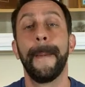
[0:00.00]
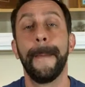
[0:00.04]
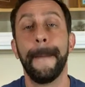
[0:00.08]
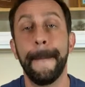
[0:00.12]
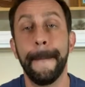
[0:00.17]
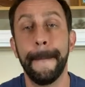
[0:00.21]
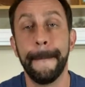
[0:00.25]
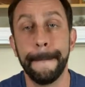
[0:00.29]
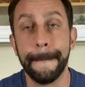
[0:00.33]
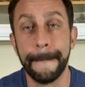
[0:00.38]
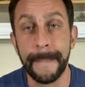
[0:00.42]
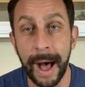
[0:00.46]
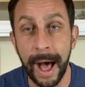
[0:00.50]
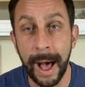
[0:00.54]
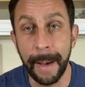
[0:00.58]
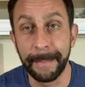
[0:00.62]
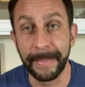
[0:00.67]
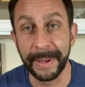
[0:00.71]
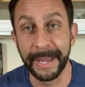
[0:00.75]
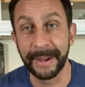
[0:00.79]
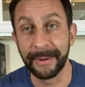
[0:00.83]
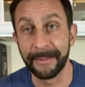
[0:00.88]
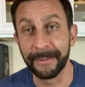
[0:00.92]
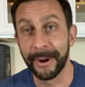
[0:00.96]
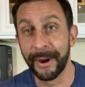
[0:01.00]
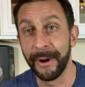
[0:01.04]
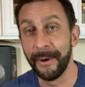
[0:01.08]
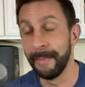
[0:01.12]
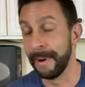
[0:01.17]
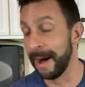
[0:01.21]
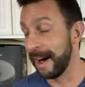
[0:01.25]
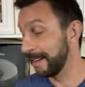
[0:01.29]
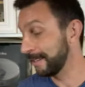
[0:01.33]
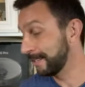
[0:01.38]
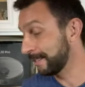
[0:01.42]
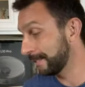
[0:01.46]
mopping
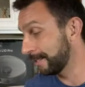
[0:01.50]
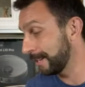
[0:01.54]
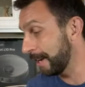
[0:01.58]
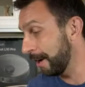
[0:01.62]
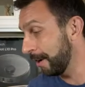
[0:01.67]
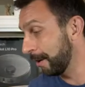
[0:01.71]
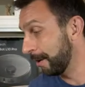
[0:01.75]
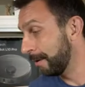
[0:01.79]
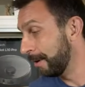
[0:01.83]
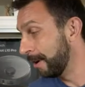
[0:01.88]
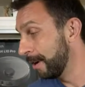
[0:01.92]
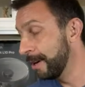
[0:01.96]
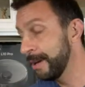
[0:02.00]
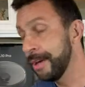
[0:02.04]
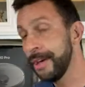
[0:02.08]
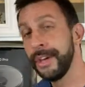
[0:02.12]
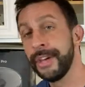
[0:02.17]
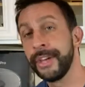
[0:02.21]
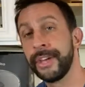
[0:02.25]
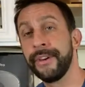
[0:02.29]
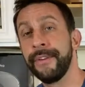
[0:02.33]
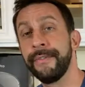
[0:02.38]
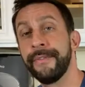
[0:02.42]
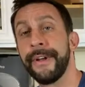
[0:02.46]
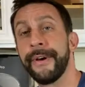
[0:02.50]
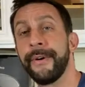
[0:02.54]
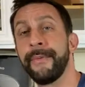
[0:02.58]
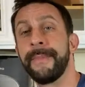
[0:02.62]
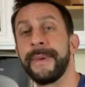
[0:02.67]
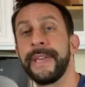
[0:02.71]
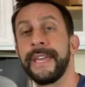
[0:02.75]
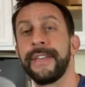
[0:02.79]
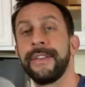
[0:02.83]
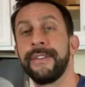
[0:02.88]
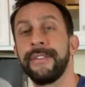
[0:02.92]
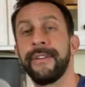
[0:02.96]
robot. So, you know
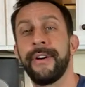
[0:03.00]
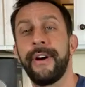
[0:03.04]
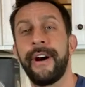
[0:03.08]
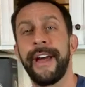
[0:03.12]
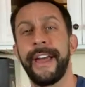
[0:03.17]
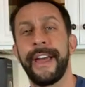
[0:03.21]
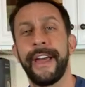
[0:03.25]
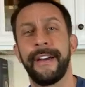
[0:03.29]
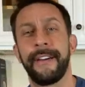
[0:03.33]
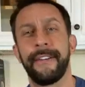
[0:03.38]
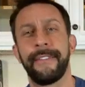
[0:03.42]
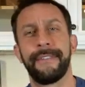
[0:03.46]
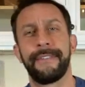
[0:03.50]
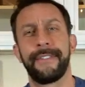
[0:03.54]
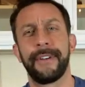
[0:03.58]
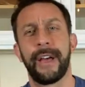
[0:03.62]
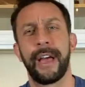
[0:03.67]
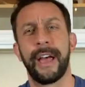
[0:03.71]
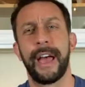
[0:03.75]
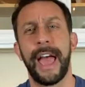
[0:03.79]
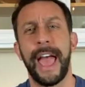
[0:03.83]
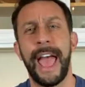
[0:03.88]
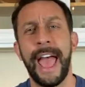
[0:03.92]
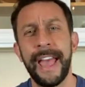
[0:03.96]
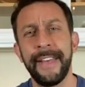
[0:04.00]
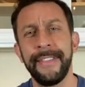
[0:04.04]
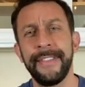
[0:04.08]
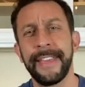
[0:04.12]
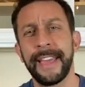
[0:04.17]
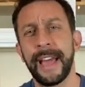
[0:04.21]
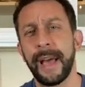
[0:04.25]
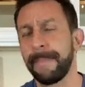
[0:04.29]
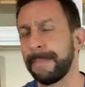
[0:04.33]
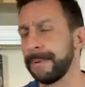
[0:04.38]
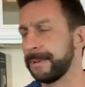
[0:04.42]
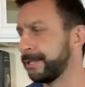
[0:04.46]
me, you know I have had the
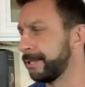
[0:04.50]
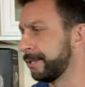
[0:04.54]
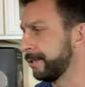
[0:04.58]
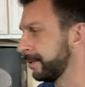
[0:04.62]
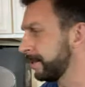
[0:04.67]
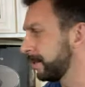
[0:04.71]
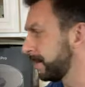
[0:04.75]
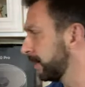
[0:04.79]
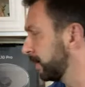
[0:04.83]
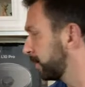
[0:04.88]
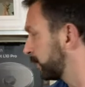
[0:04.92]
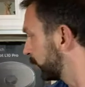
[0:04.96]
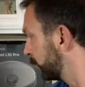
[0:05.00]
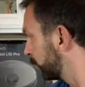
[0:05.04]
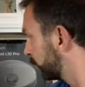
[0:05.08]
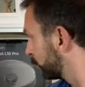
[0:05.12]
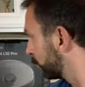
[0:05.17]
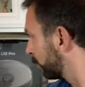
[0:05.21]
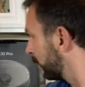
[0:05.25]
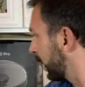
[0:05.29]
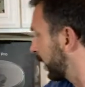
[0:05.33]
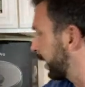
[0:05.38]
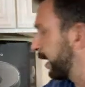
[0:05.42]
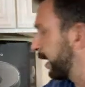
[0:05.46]
opportunity to try